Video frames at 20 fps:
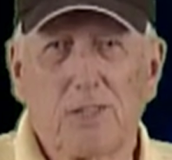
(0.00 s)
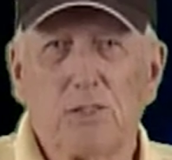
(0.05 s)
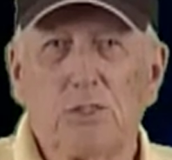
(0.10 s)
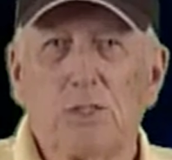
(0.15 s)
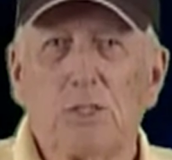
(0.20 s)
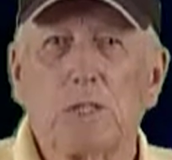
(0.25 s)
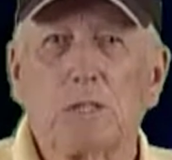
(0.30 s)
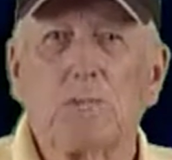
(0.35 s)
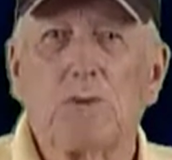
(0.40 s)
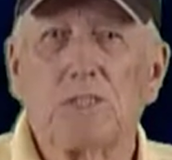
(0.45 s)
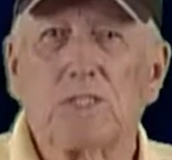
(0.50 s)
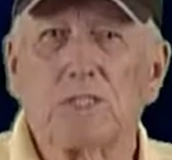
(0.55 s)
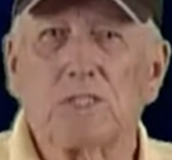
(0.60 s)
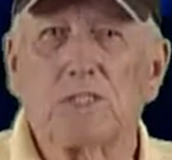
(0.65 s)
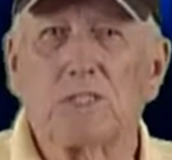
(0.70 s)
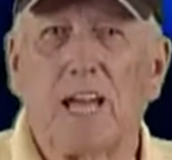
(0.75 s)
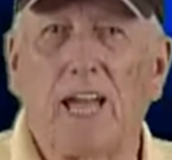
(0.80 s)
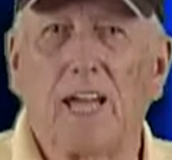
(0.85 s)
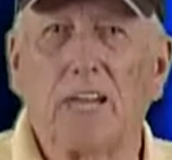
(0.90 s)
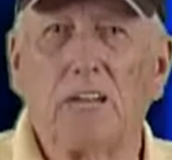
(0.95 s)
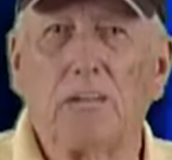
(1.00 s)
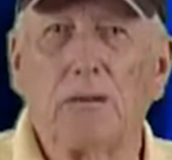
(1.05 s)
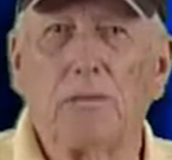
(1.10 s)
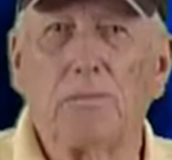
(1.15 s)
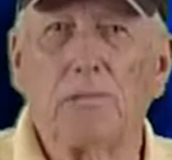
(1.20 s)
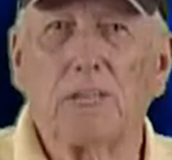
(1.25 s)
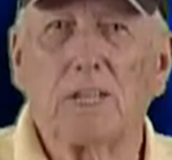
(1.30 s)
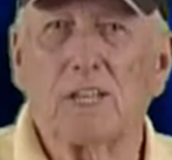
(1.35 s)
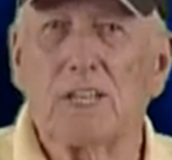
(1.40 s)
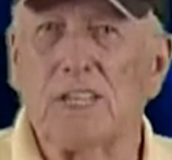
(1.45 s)
Just pick the tile up,
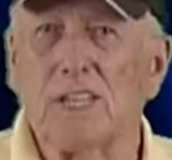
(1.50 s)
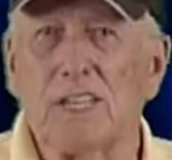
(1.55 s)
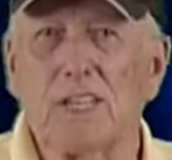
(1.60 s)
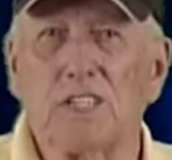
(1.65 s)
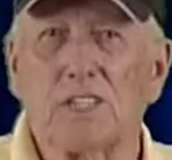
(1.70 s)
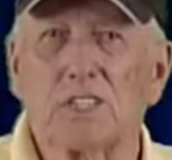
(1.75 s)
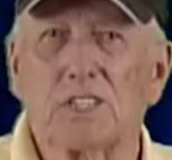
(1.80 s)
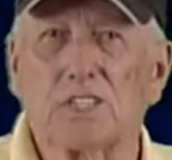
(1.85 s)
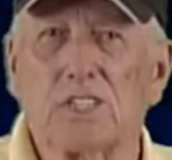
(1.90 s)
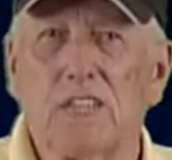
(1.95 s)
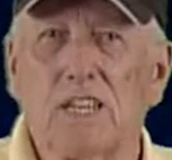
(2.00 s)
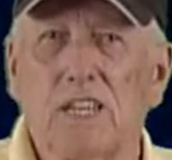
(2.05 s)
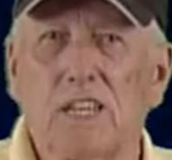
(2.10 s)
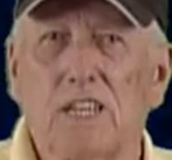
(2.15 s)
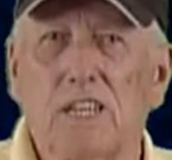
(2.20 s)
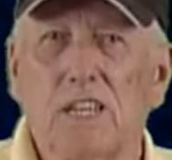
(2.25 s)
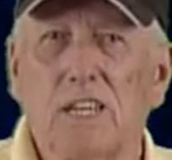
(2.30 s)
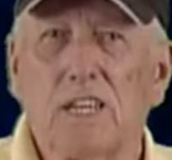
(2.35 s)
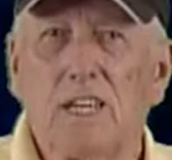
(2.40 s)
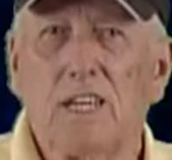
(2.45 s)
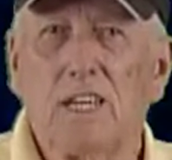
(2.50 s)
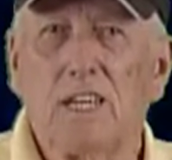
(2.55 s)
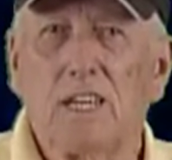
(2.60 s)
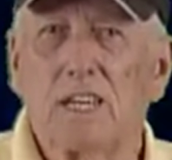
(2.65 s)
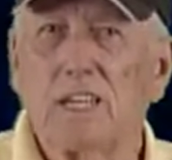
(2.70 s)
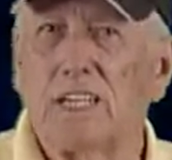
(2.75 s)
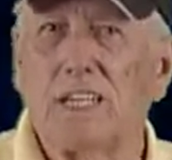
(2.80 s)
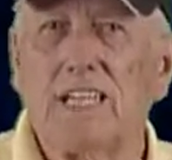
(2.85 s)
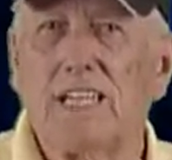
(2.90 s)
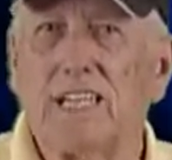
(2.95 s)
clean it in the sink,
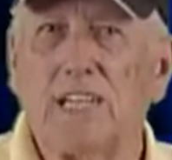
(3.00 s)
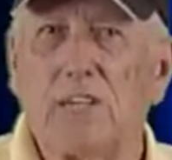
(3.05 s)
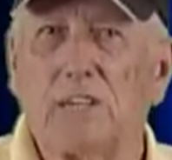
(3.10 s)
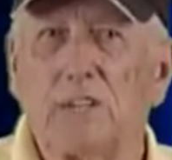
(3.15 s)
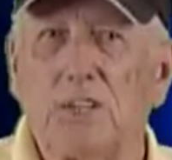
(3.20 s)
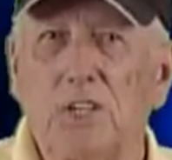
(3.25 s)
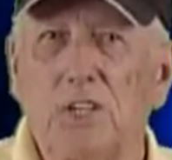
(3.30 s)
clean it out in the